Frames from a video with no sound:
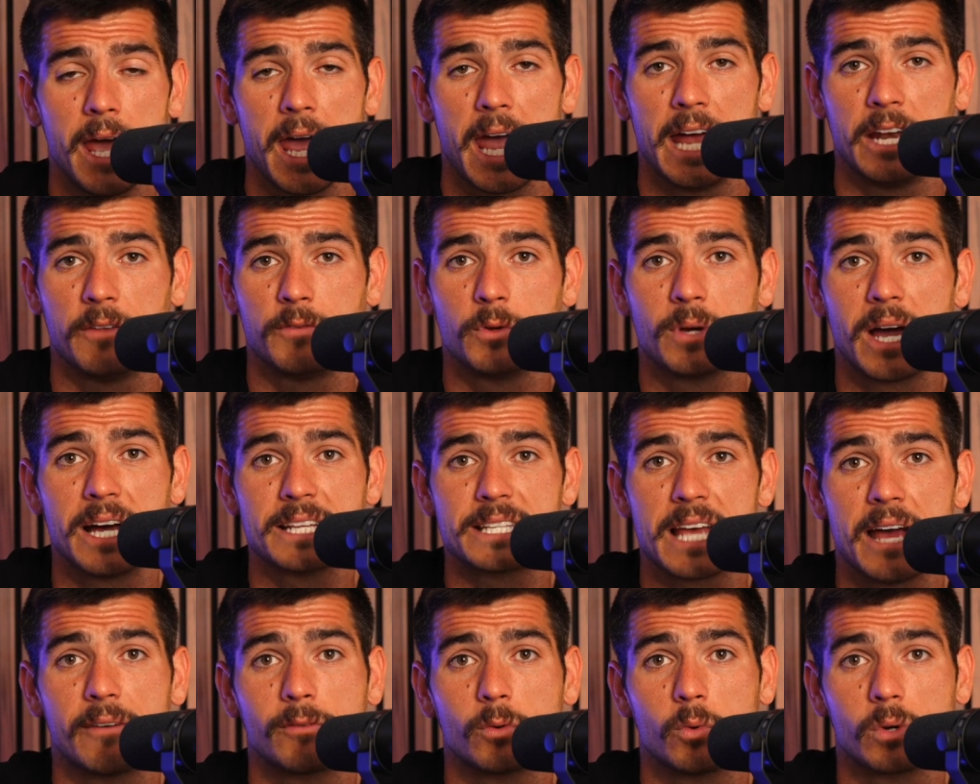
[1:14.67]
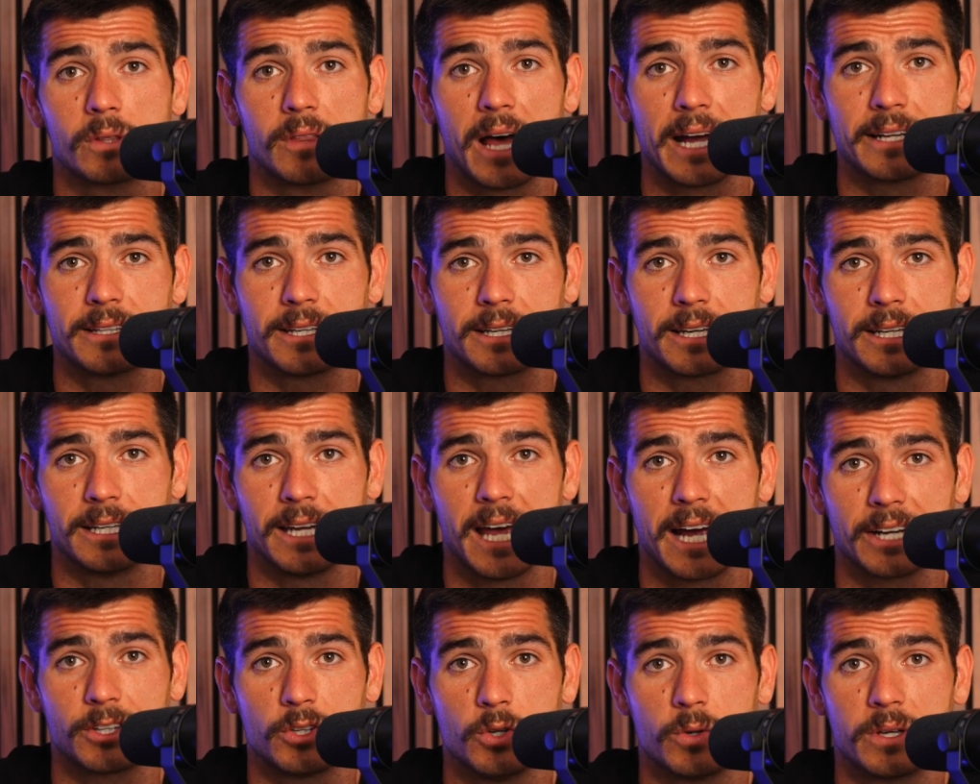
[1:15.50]
And if you guys ever would like to
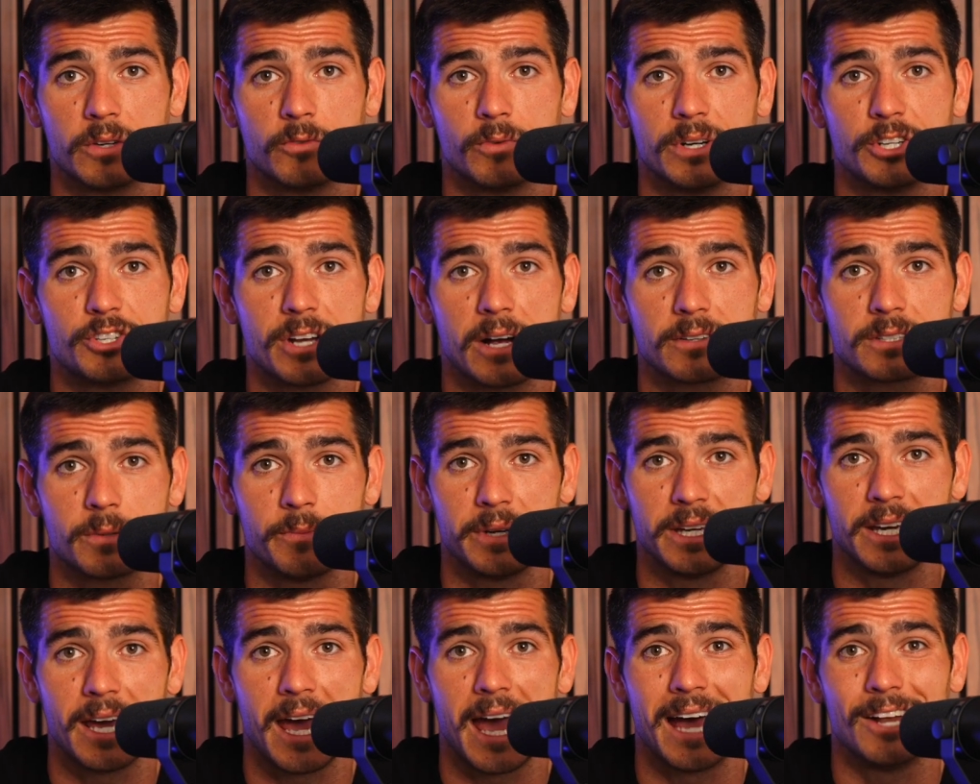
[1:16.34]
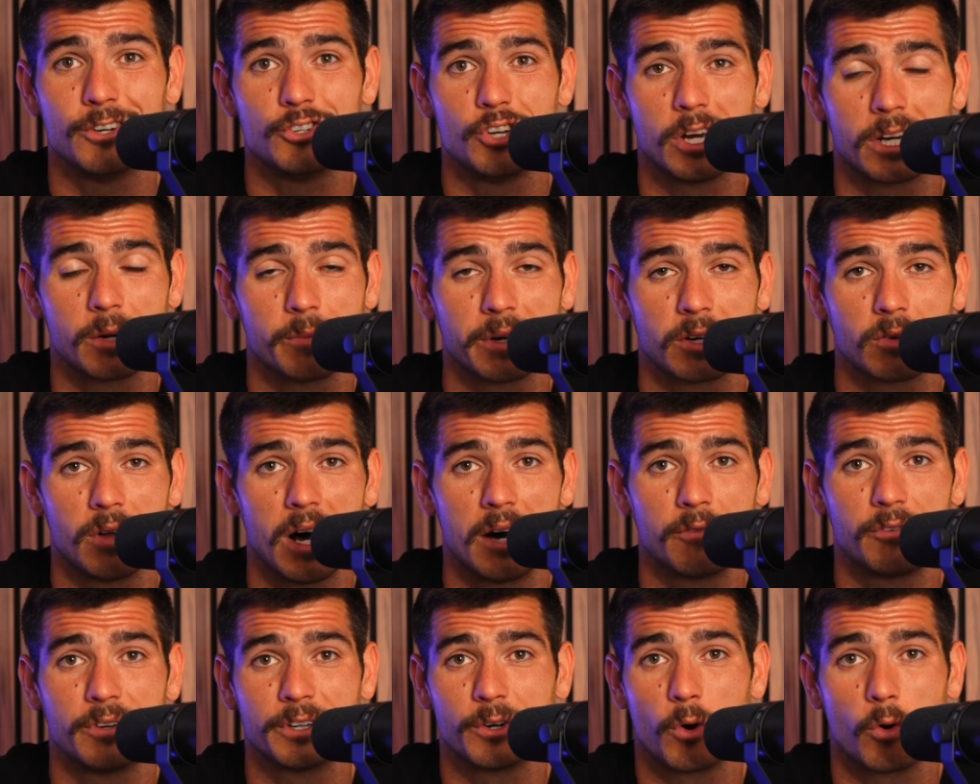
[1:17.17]
connect, you can reach out to me at Jacob
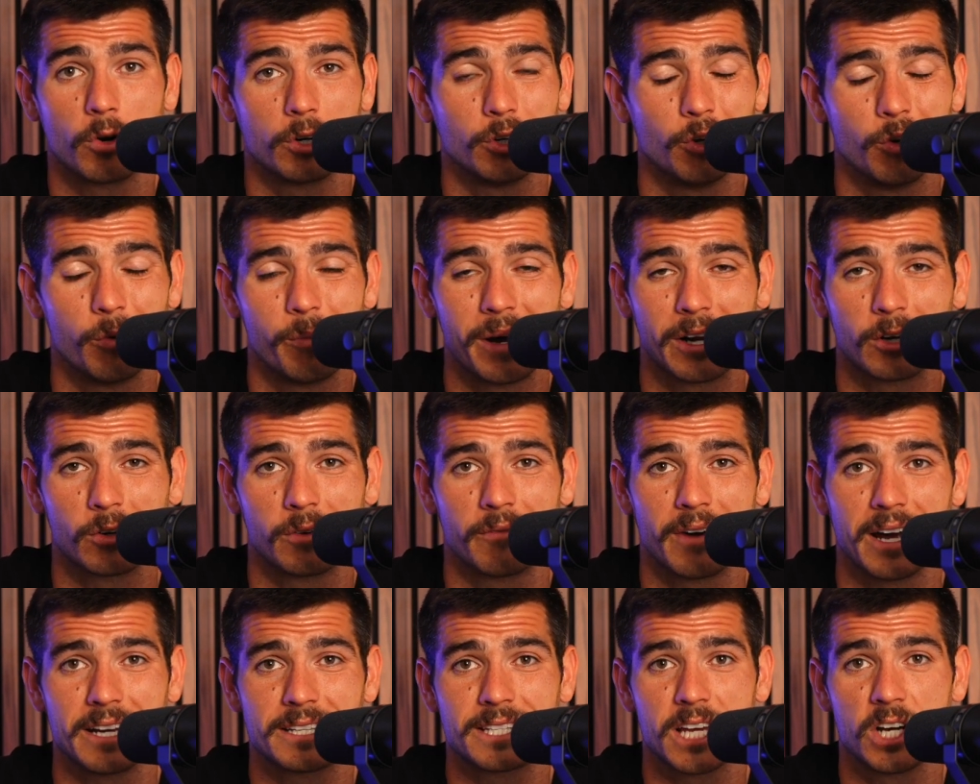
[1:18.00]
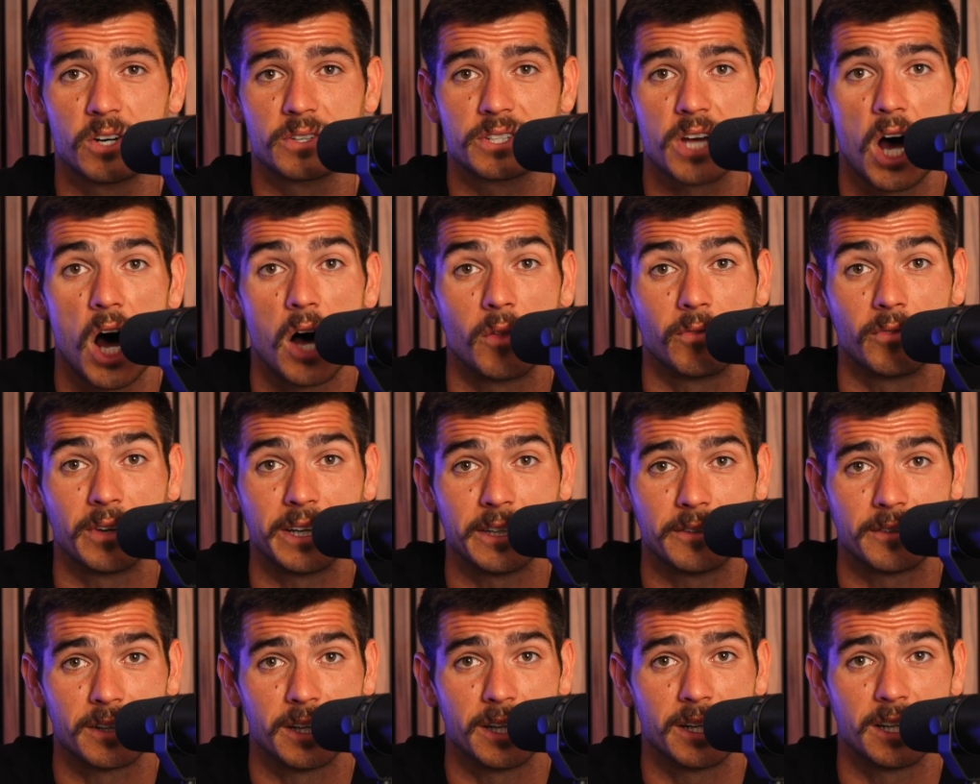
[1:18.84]
McLaughlin or New to Medical Device Sales on
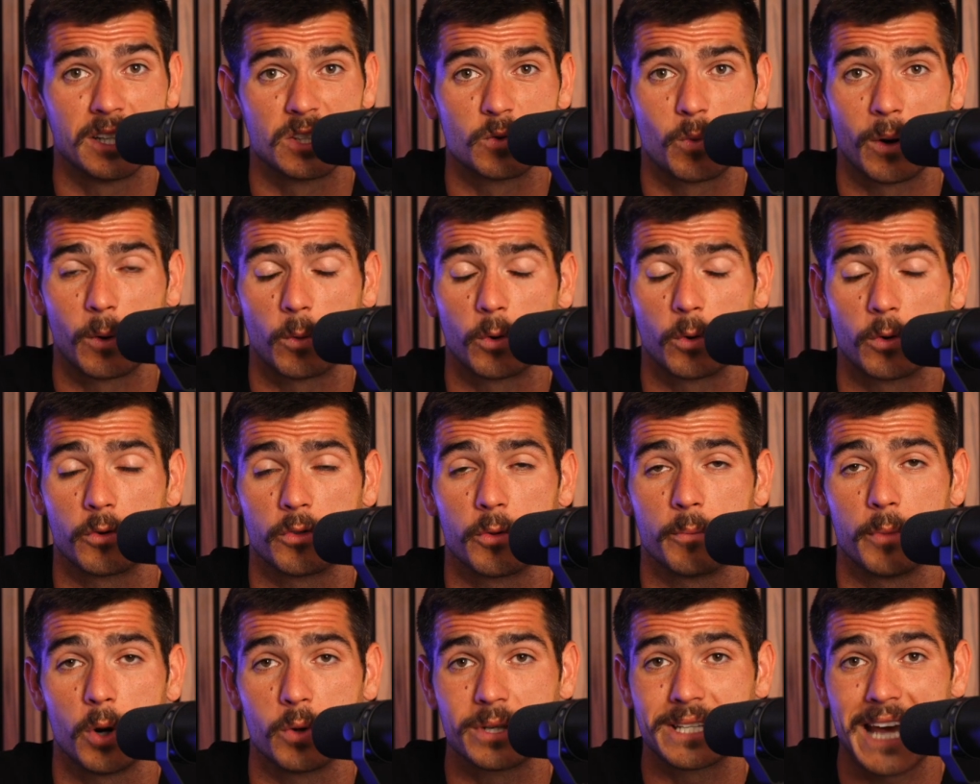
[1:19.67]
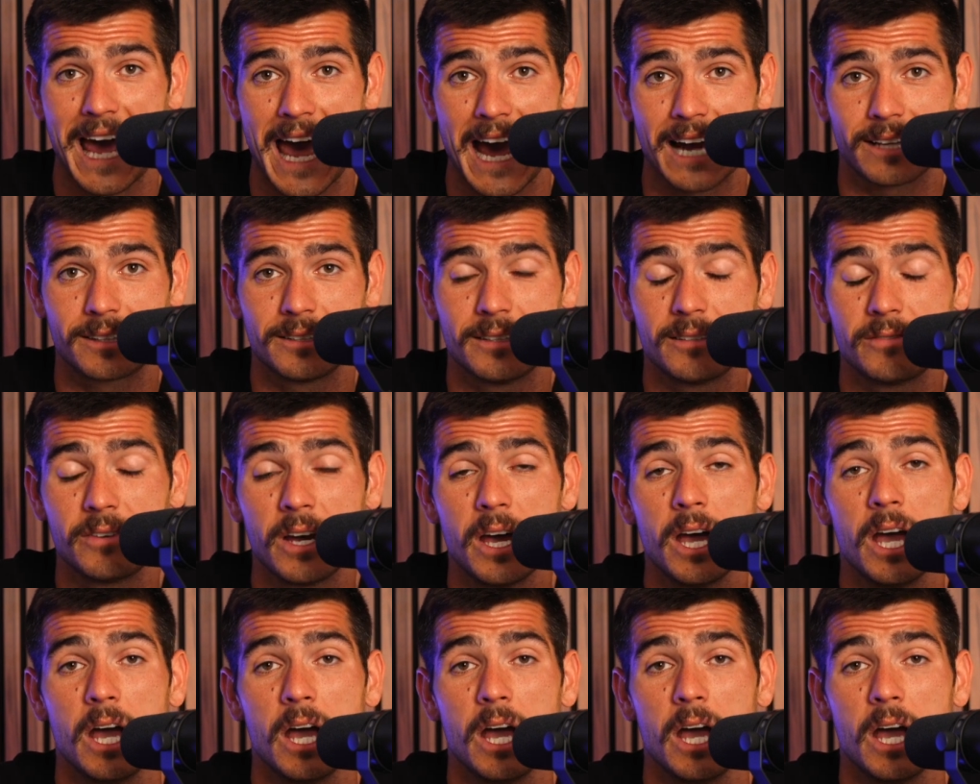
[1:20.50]
LinkedIn is where we're the most active.